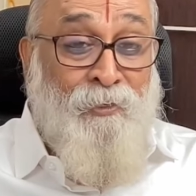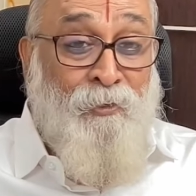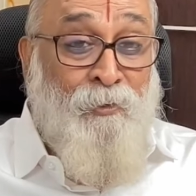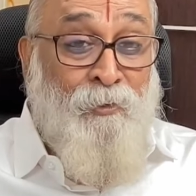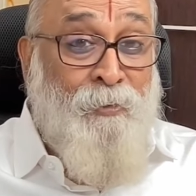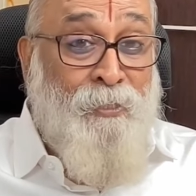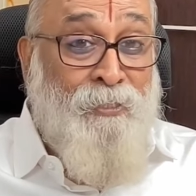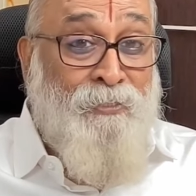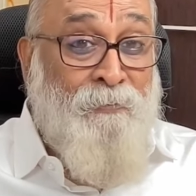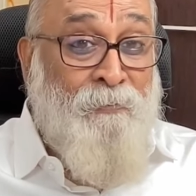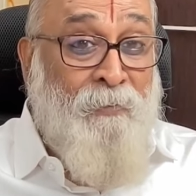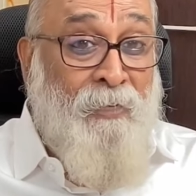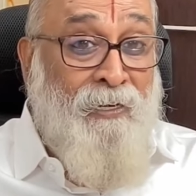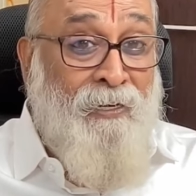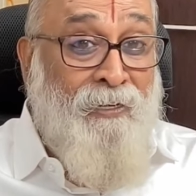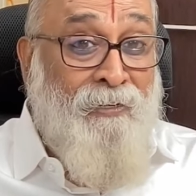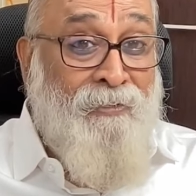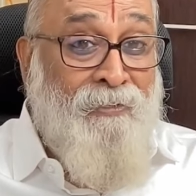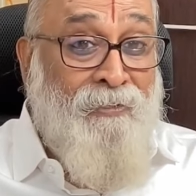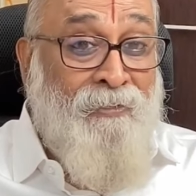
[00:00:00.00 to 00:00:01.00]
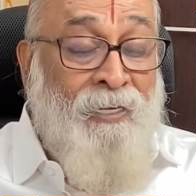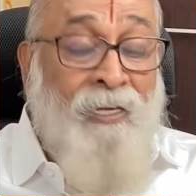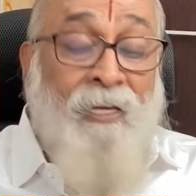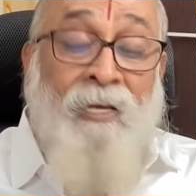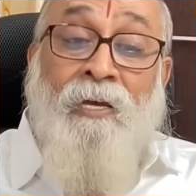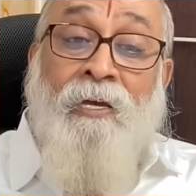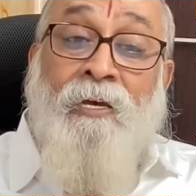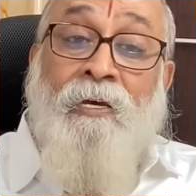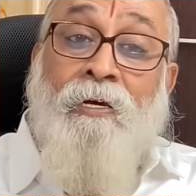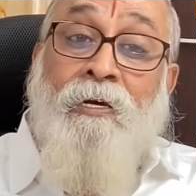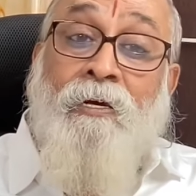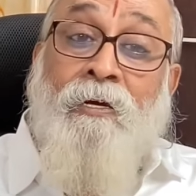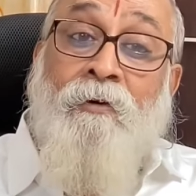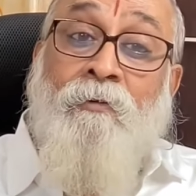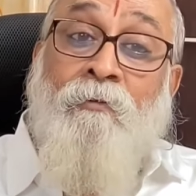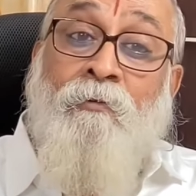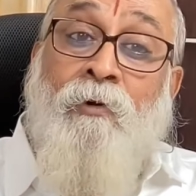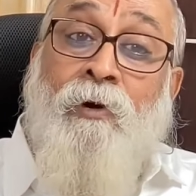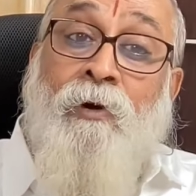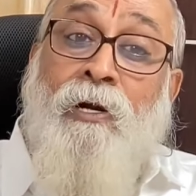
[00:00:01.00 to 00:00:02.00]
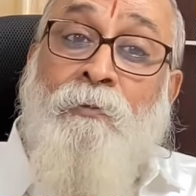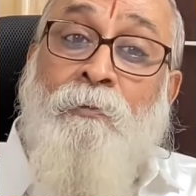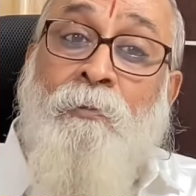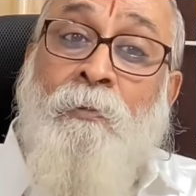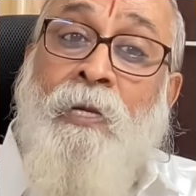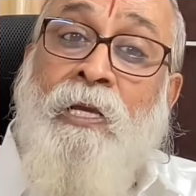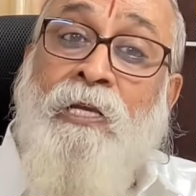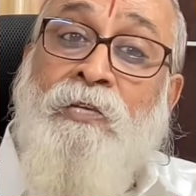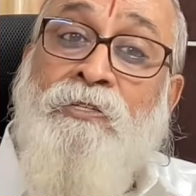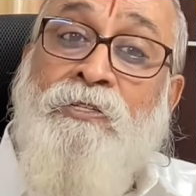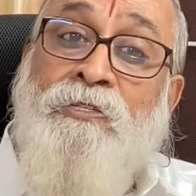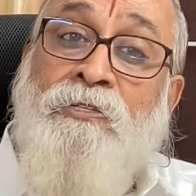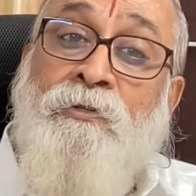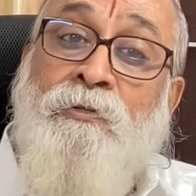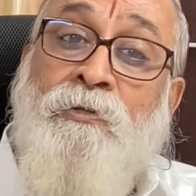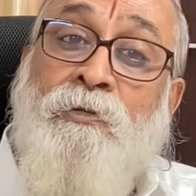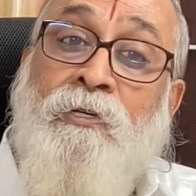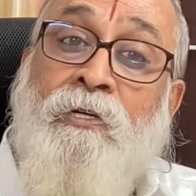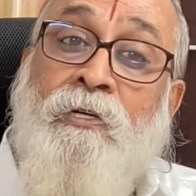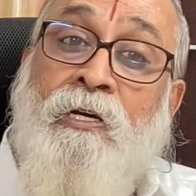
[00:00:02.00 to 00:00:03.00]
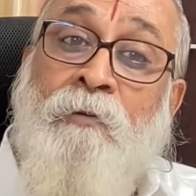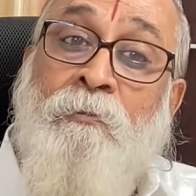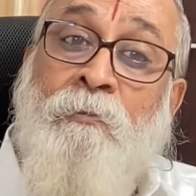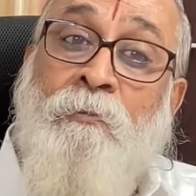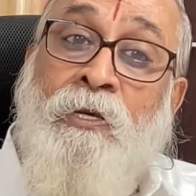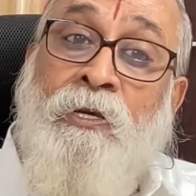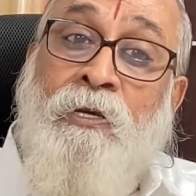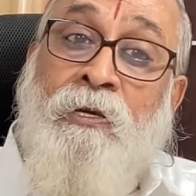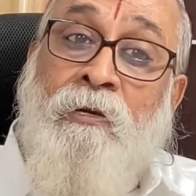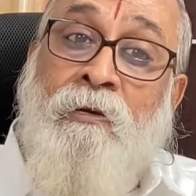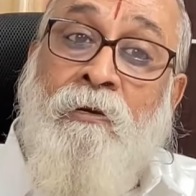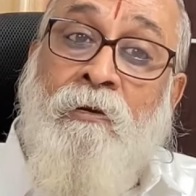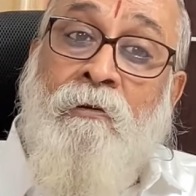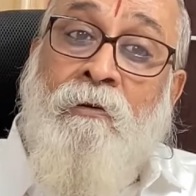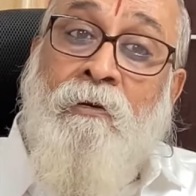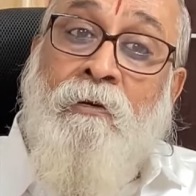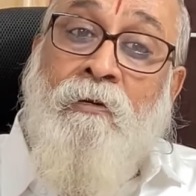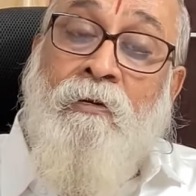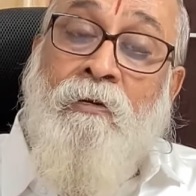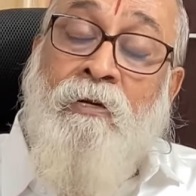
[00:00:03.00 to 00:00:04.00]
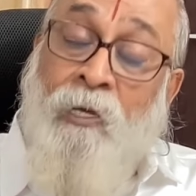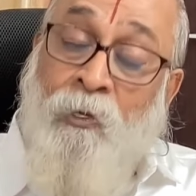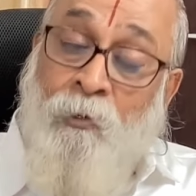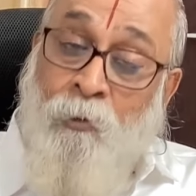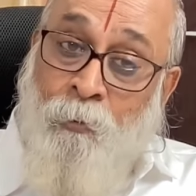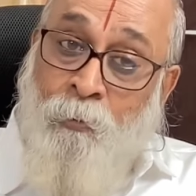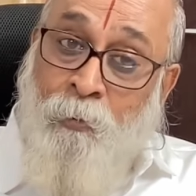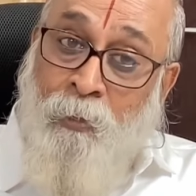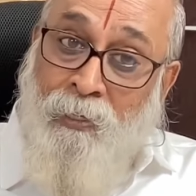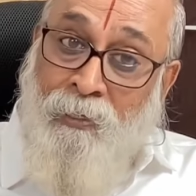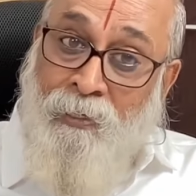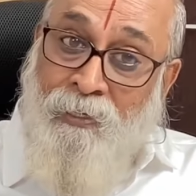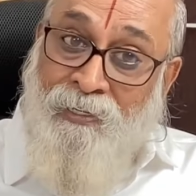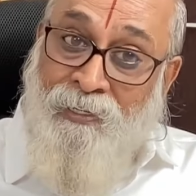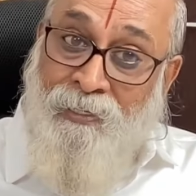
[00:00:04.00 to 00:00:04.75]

Lopa smiled. What makes you to come here, Naropa?